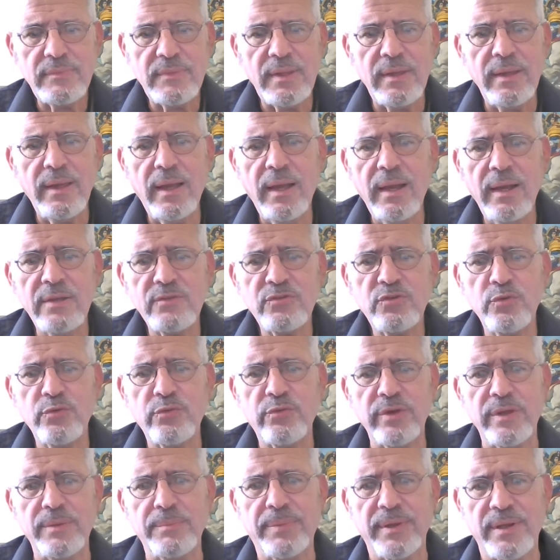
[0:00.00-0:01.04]
to
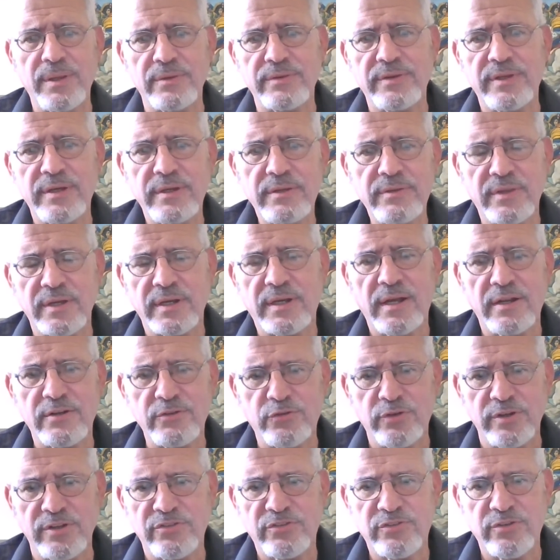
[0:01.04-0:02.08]
rebuild the
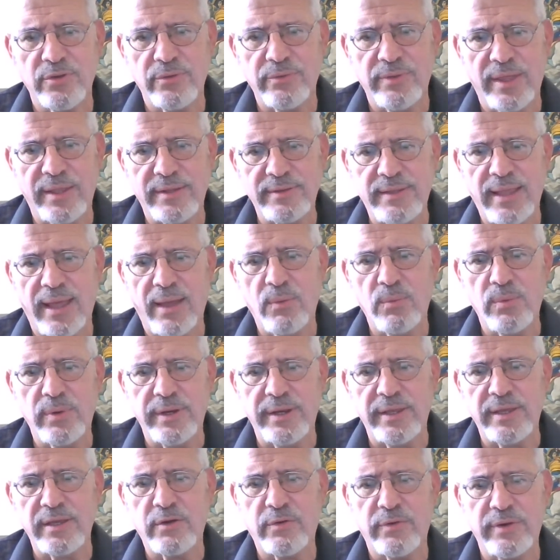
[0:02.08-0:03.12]
country, so that would
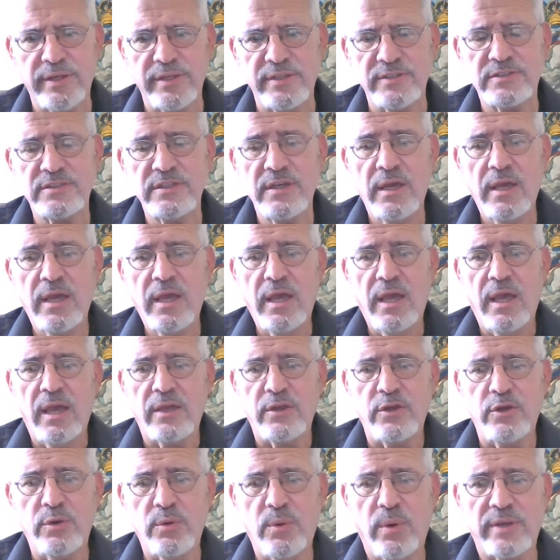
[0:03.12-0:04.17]
increase
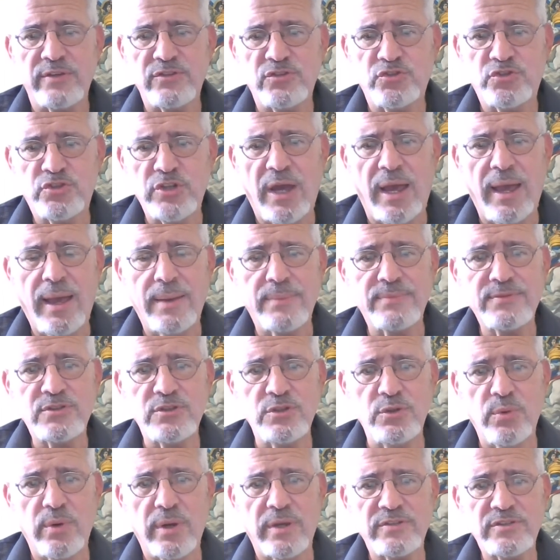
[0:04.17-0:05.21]
U.S. jobs,
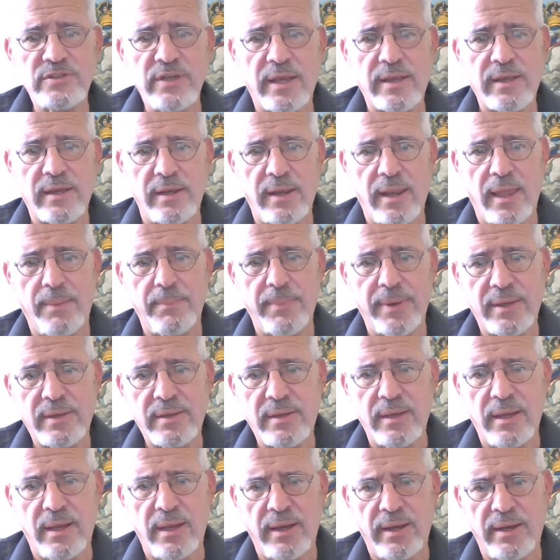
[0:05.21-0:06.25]
U.S.
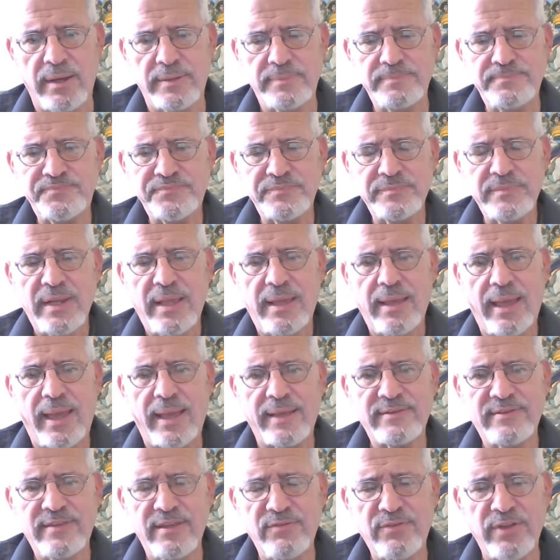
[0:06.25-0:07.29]
economic
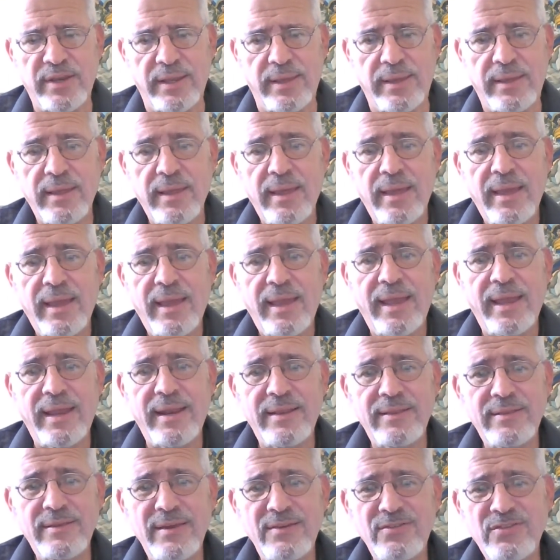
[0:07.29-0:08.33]
activity. In
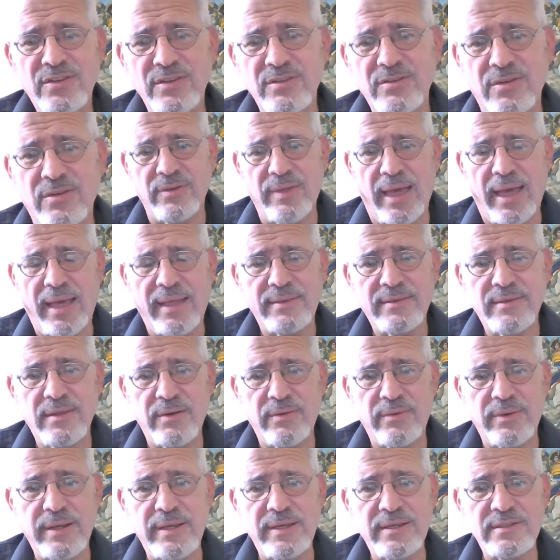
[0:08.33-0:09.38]
addition that,
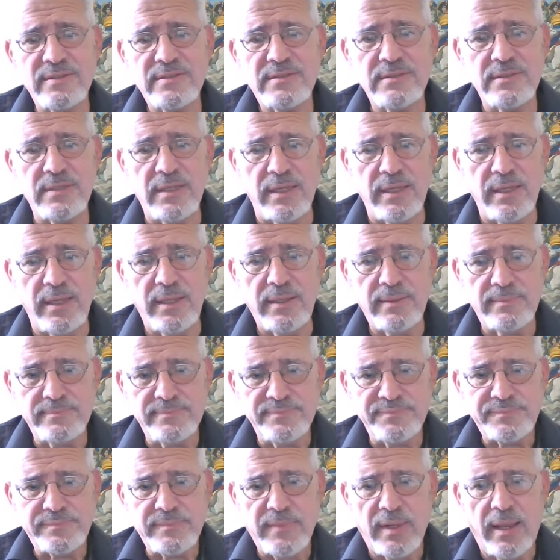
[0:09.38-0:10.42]
there is the
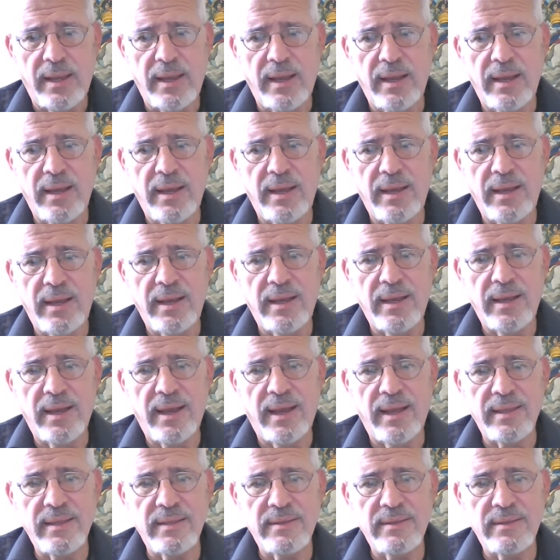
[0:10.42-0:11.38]
kind